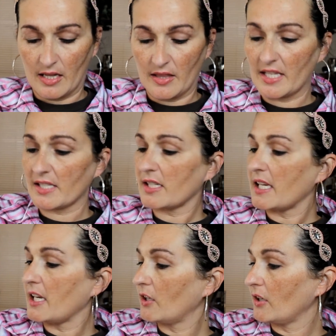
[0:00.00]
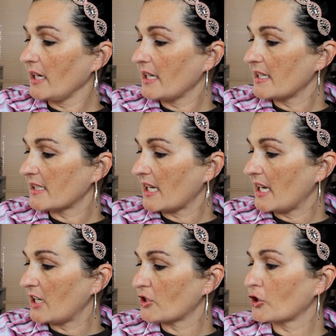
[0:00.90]
This here is
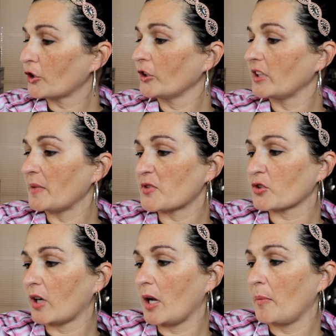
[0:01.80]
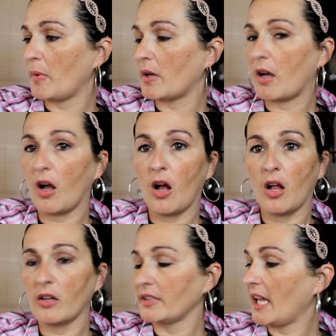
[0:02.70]
a sugar lip scrub,
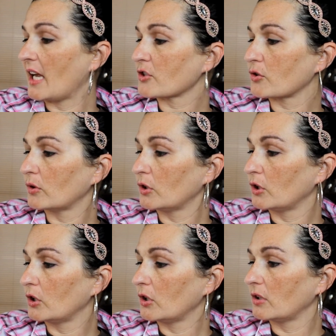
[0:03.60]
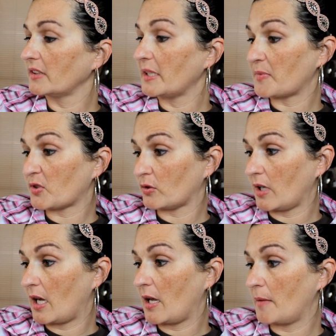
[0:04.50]
all natural lip
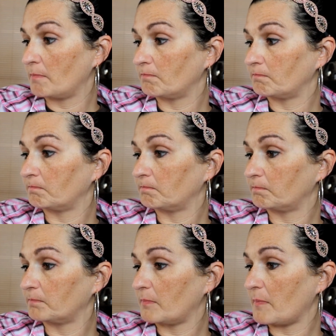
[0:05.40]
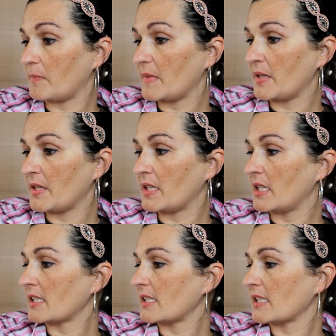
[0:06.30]
scrub. And
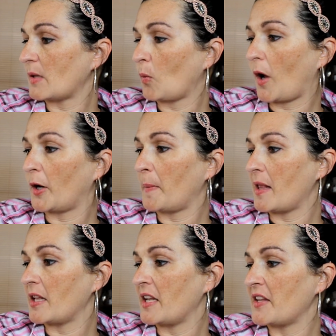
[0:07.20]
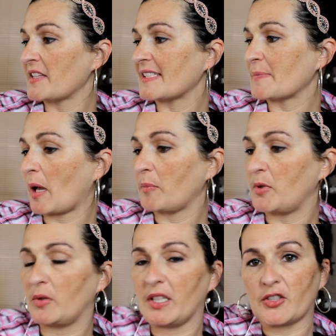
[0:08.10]
this is in watermelon, and this is by
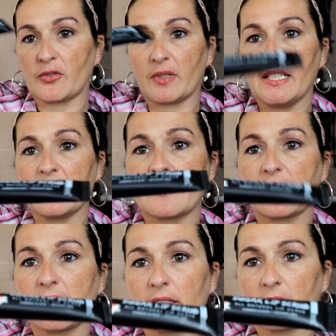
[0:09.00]
Beauty Treats.